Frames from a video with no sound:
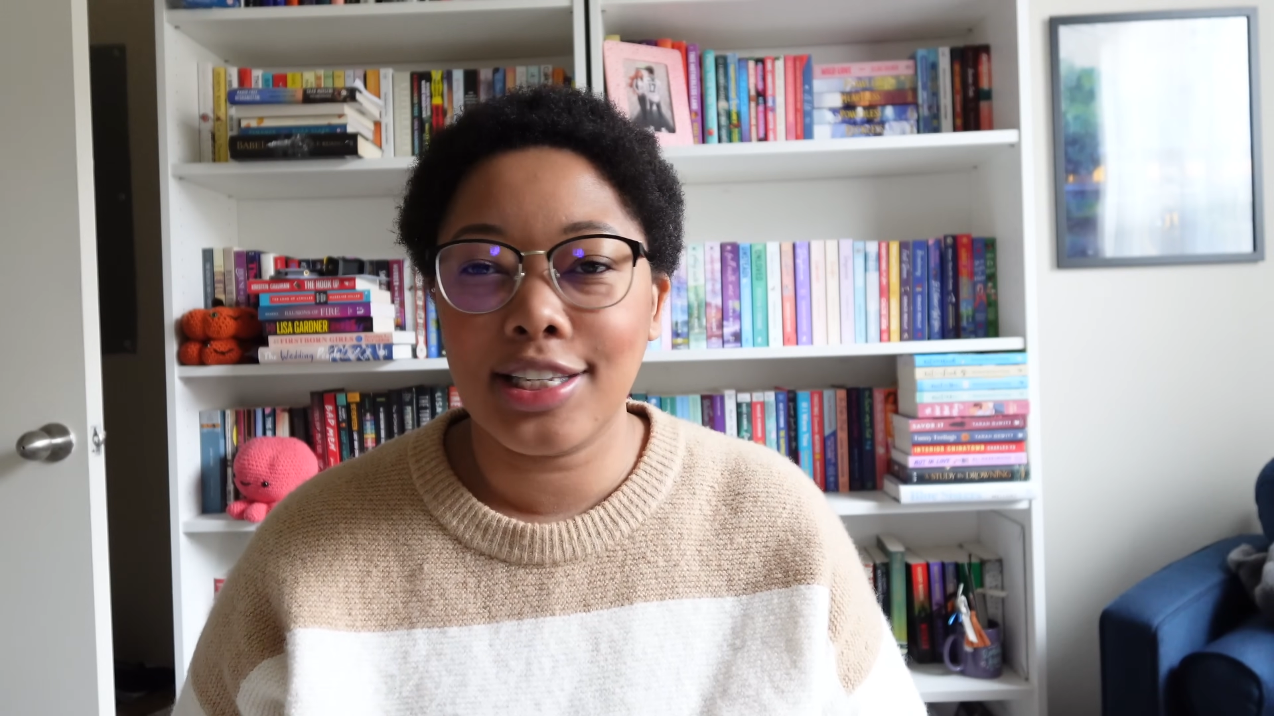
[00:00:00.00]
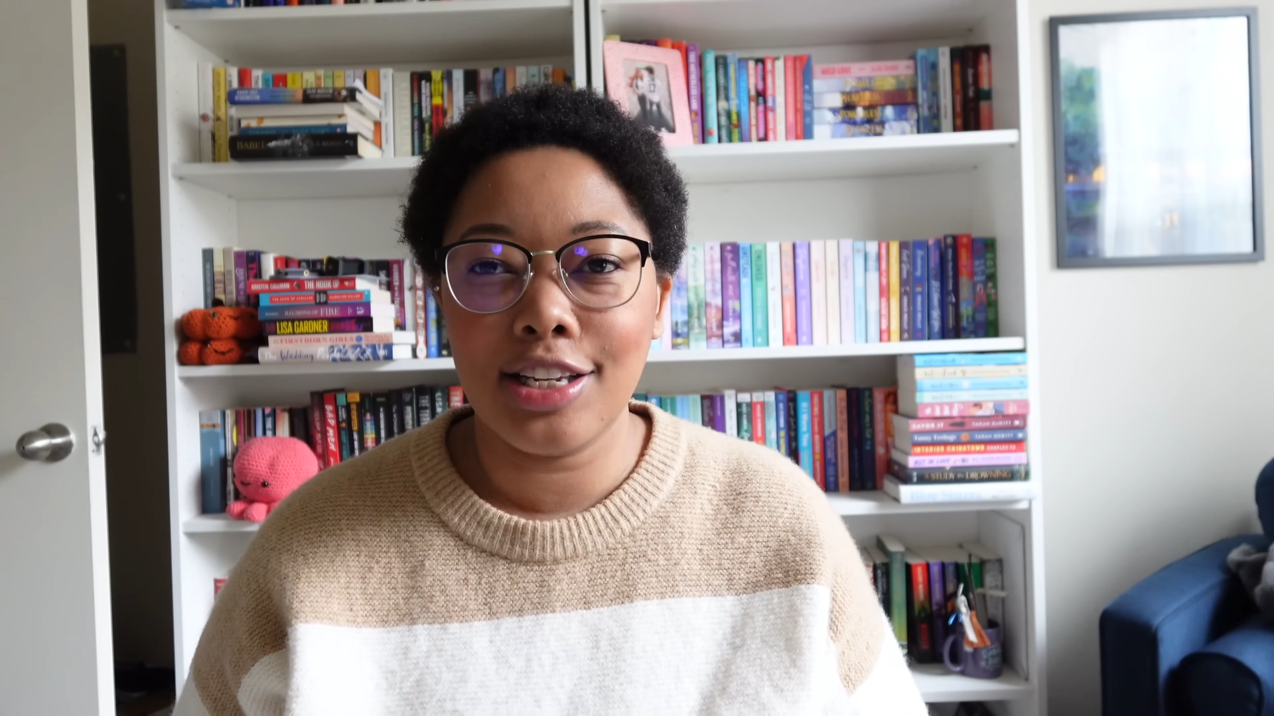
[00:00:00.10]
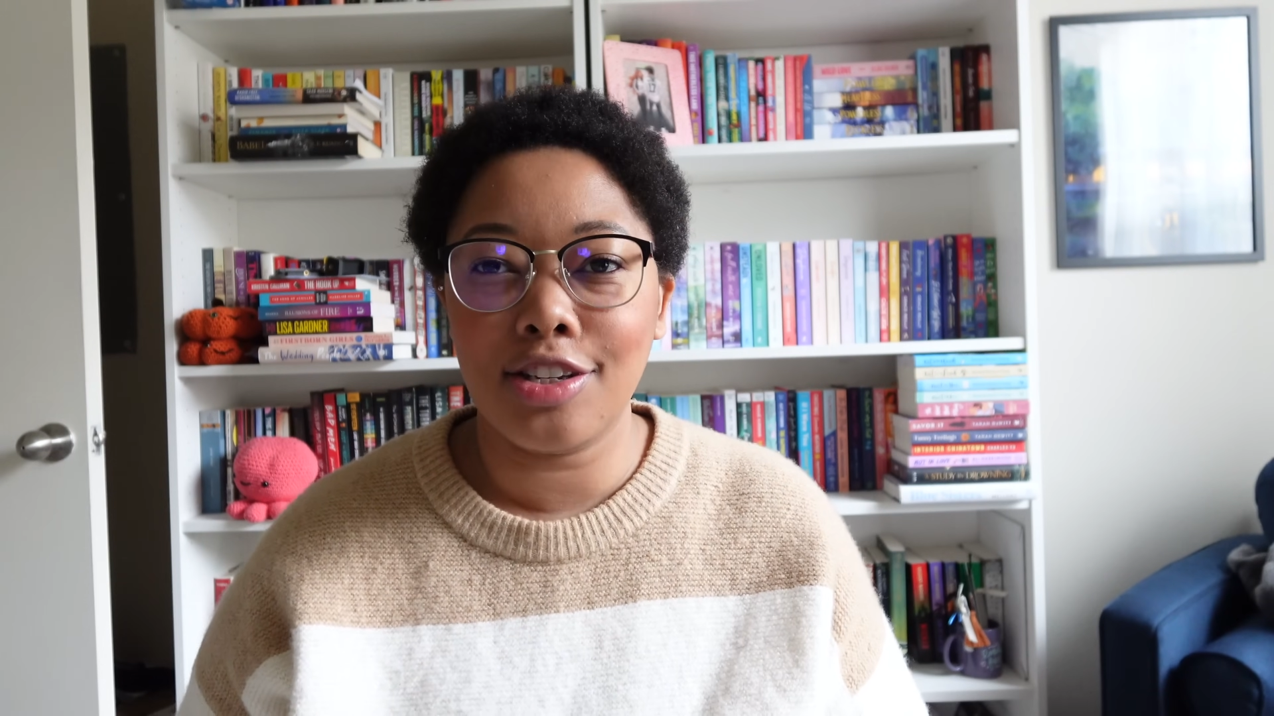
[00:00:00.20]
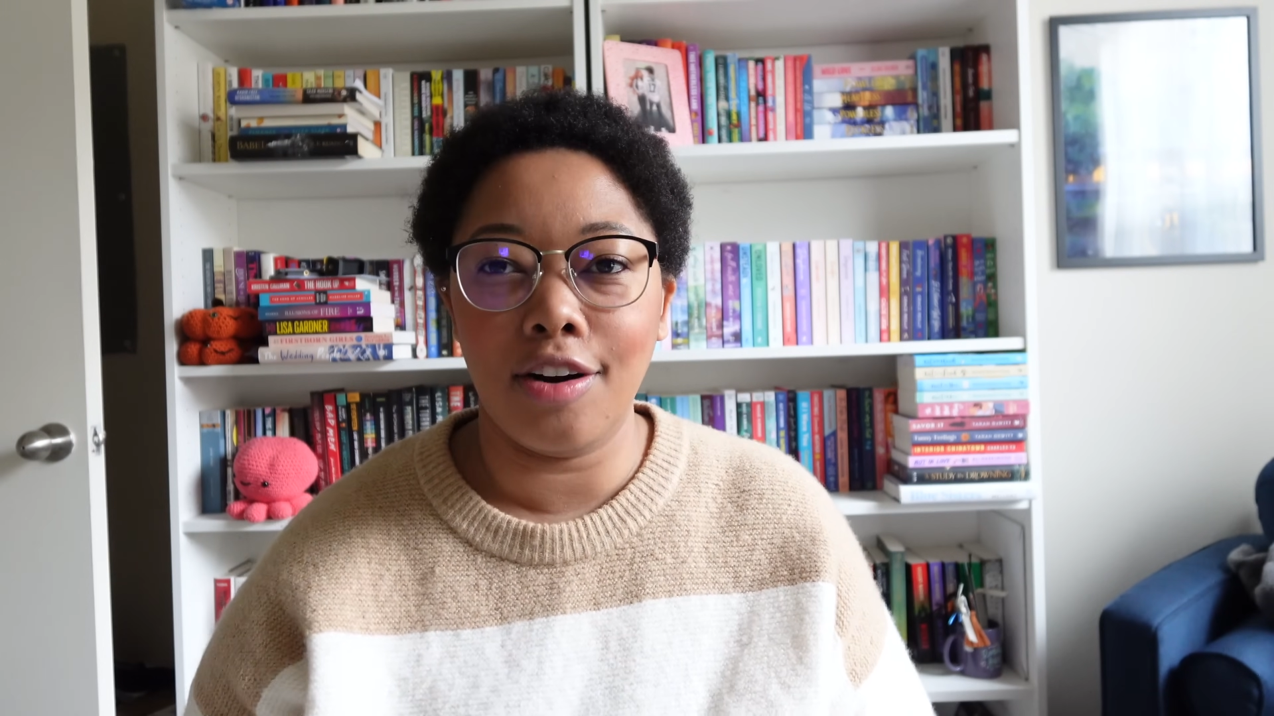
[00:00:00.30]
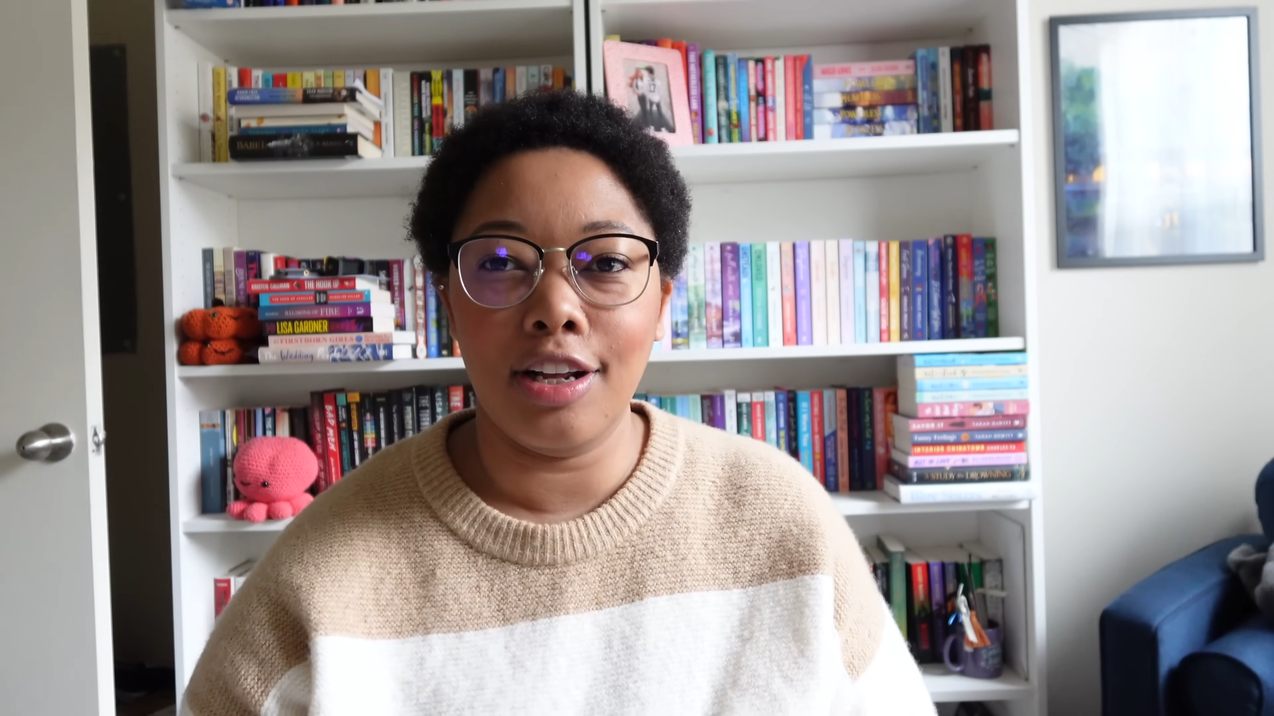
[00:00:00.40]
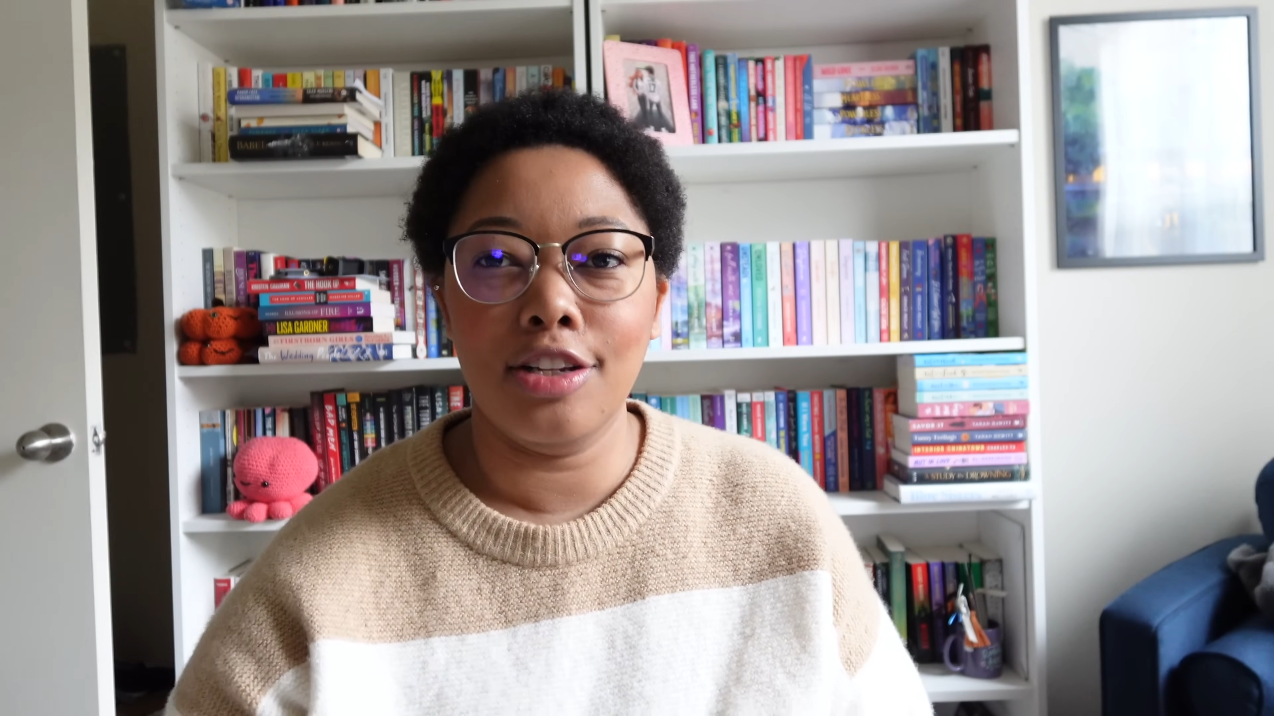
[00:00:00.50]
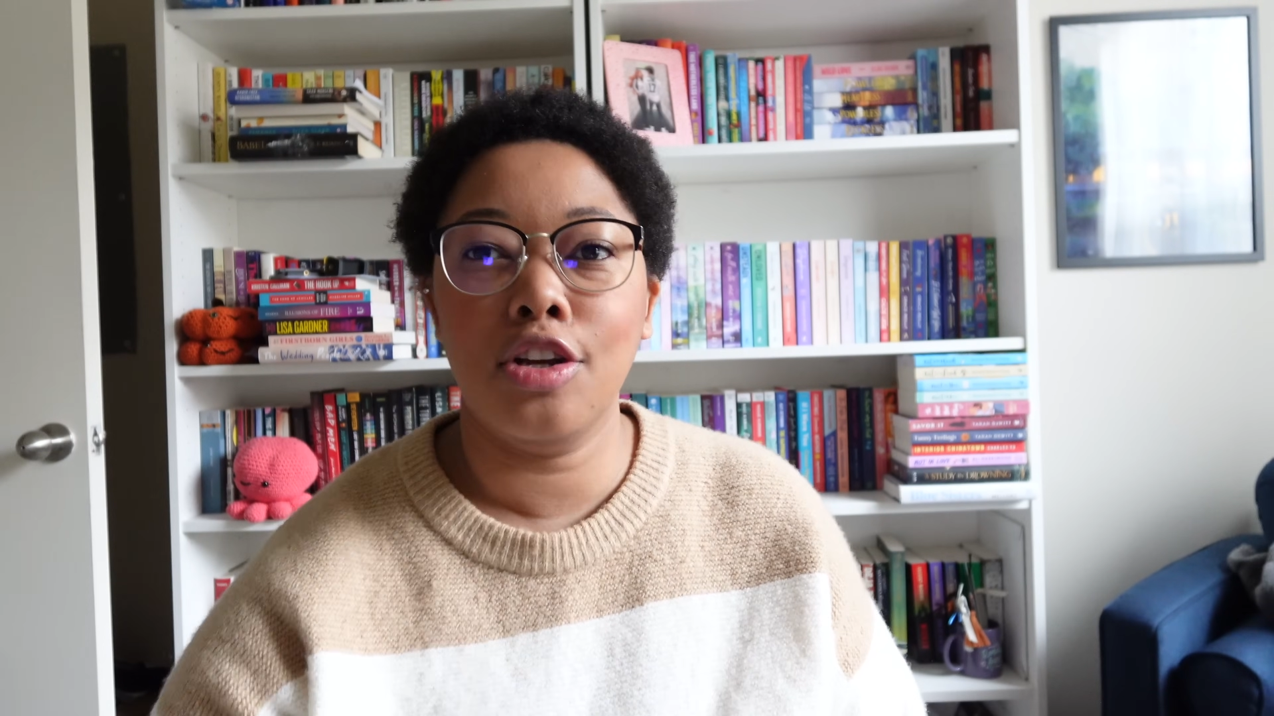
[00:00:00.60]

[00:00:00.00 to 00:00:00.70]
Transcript: get started.